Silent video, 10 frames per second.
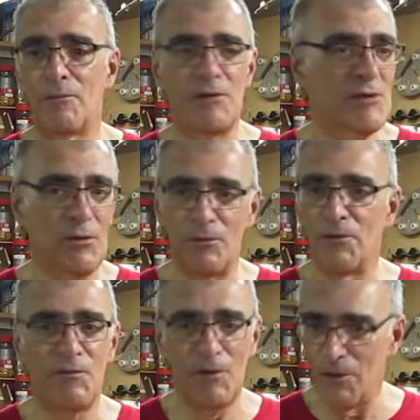It's not a
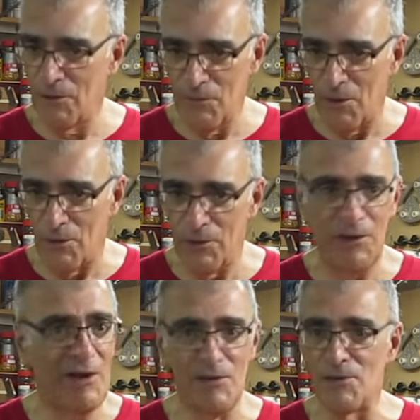definitive guide,
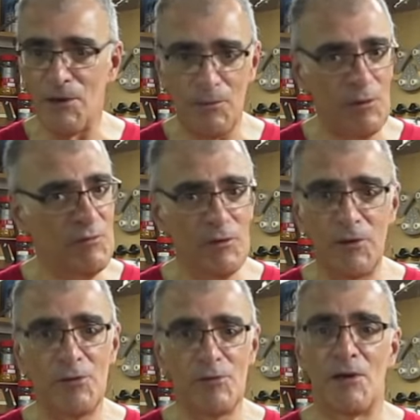as none of my
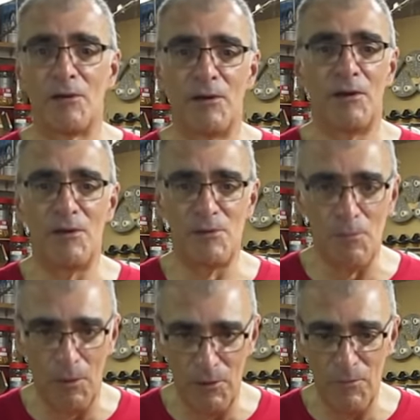videos are. It is
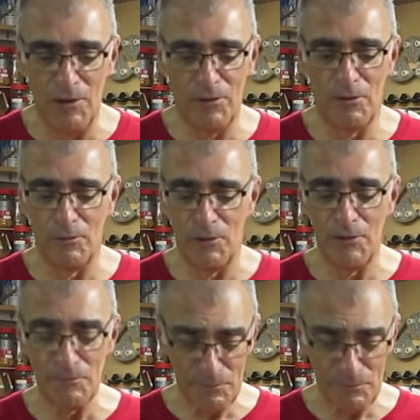my method only.